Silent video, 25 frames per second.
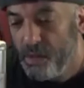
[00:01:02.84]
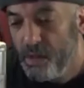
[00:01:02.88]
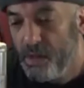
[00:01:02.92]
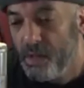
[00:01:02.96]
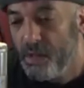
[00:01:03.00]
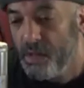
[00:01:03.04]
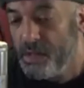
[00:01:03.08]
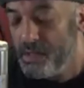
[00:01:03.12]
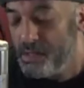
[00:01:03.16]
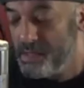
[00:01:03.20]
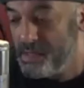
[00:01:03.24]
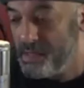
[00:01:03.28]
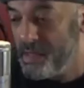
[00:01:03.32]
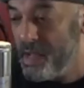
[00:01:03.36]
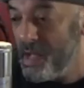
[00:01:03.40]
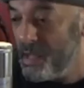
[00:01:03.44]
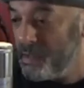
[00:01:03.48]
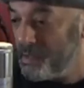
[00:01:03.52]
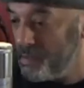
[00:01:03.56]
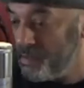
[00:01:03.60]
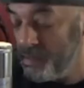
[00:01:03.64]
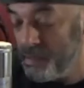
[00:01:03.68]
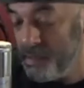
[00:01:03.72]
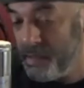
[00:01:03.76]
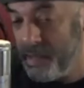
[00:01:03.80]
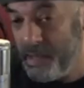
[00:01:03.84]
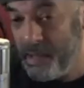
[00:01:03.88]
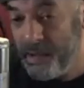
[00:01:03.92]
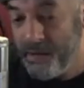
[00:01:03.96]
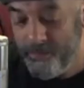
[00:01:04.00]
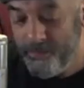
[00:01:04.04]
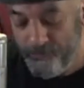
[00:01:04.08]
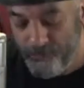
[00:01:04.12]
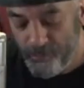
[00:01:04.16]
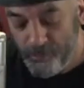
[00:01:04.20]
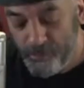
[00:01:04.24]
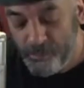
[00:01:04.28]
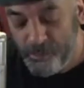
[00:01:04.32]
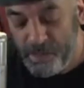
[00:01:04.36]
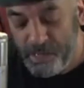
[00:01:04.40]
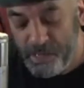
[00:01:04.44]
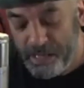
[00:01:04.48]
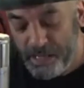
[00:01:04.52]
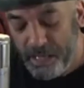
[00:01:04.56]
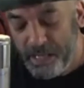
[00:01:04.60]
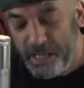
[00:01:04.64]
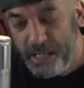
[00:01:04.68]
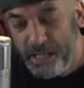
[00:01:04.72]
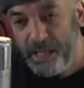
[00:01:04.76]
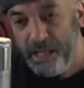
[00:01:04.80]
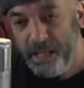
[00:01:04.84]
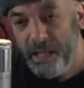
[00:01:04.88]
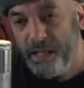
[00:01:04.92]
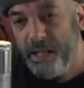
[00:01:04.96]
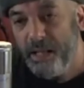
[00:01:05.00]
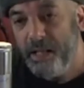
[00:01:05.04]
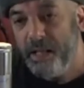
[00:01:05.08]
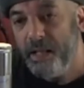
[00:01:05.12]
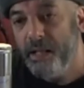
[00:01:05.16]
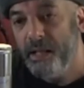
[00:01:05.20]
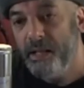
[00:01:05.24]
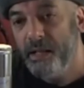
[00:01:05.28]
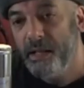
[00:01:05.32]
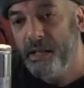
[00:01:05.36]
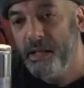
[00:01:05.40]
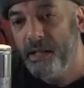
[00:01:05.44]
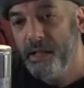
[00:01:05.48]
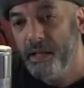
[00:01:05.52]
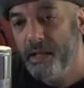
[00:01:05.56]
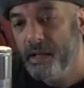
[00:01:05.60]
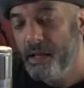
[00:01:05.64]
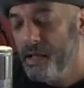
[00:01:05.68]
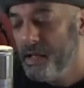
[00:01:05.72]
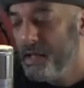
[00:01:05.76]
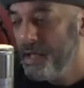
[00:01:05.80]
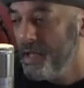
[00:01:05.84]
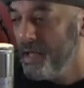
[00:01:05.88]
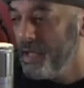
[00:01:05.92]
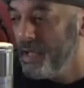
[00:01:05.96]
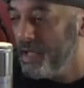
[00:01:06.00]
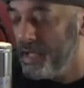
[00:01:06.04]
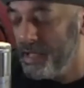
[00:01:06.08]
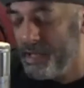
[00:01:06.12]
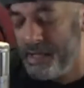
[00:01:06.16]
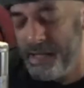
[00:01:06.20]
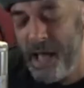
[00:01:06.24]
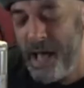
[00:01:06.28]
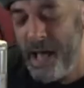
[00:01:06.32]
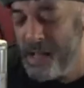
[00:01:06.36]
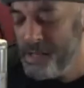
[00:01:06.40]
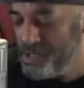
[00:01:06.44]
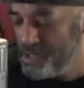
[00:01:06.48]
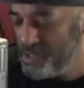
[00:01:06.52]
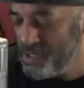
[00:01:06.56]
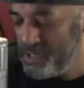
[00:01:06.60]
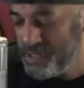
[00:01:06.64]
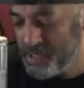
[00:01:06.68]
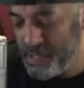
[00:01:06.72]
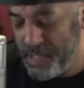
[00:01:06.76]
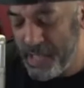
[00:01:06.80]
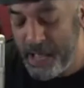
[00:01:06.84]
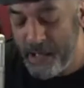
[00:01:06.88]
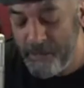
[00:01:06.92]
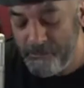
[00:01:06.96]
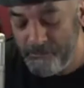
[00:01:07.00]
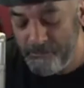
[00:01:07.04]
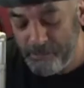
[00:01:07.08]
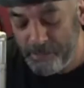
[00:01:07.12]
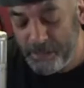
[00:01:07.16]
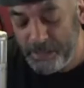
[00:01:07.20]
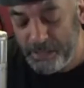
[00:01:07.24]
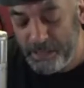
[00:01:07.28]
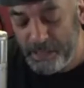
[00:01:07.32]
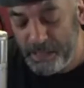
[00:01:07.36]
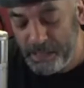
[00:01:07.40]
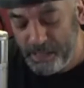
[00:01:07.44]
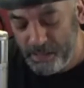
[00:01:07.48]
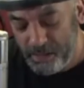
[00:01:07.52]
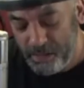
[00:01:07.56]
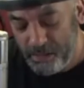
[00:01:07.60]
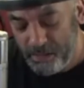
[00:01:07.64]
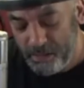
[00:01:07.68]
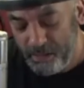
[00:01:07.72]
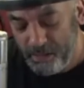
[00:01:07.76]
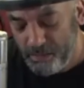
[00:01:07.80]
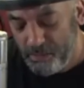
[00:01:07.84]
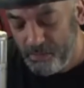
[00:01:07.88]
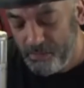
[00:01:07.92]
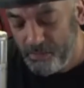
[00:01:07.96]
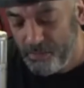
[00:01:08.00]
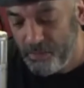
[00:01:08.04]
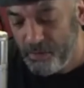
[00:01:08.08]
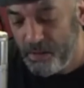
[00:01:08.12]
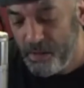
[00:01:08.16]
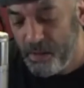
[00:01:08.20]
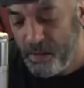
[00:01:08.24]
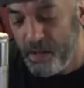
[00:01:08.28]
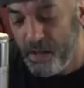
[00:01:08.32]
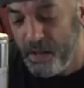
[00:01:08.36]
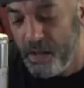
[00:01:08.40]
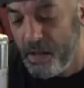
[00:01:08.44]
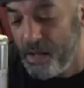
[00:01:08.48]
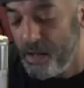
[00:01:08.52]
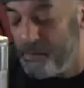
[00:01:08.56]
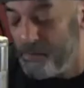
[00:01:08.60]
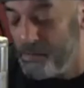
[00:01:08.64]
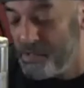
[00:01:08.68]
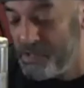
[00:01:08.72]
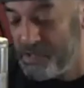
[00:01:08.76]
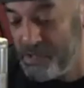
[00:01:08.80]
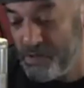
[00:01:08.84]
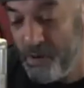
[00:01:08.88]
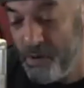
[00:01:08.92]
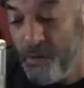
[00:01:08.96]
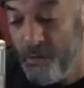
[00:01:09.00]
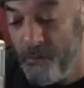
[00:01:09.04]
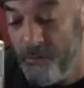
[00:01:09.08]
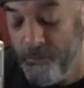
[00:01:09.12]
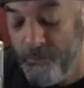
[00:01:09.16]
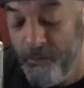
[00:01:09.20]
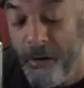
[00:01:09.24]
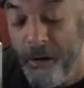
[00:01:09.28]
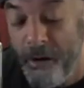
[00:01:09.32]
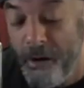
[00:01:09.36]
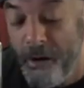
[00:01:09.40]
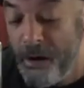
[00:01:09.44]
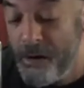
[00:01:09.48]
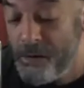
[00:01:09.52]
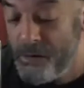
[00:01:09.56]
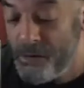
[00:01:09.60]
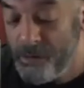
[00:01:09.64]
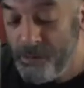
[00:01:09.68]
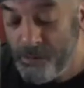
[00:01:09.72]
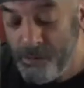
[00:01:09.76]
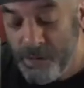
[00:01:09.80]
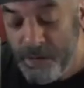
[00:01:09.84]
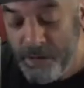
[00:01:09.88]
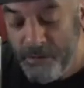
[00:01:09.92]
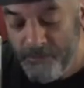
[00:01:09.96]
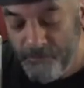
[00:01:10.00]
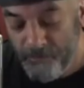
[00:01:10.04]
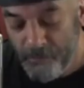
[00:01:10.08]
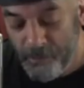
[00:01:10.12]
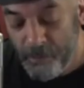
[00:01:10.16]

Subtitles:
There's nothing here for me, and I just can't believe I'm so far away from